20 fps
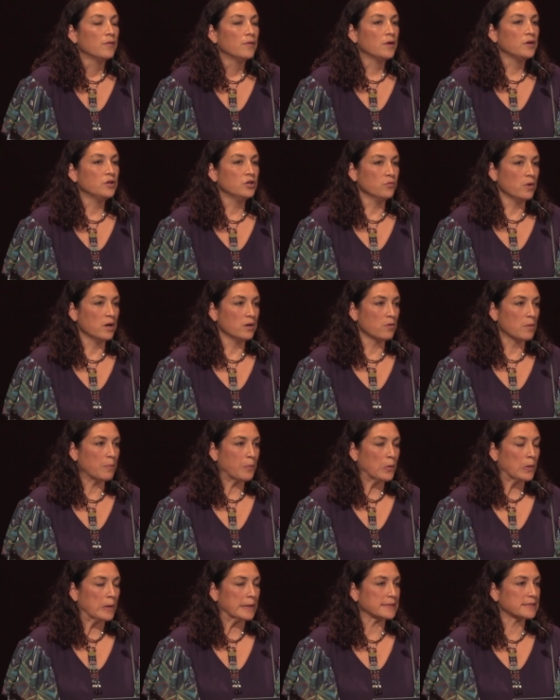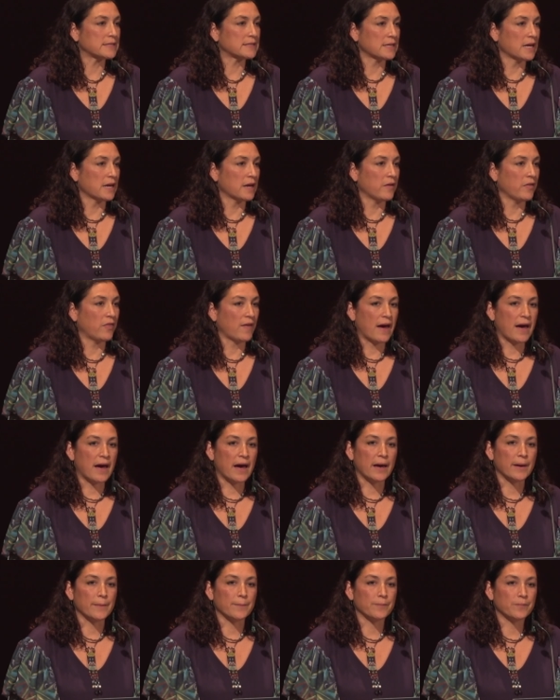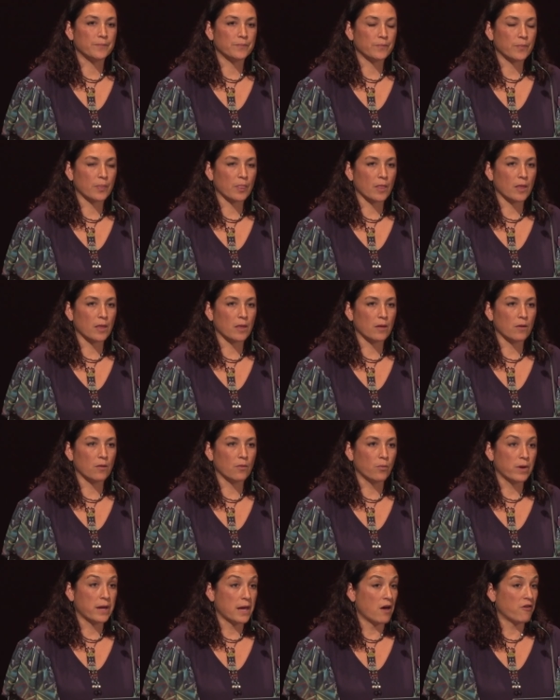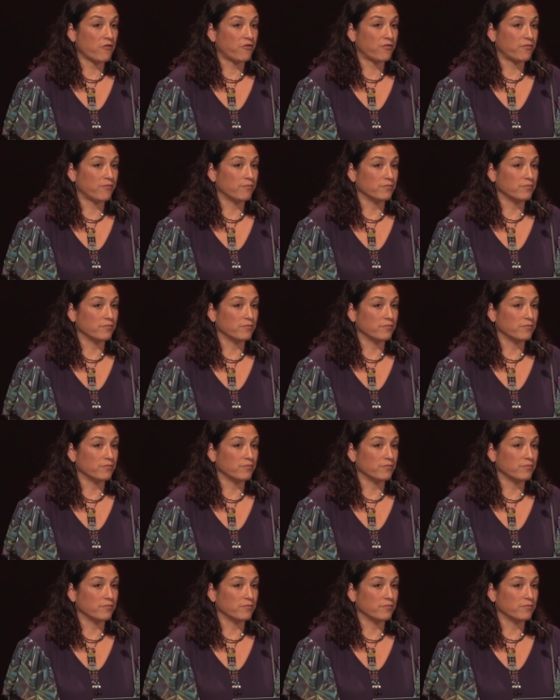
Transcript: The UN reports say that We have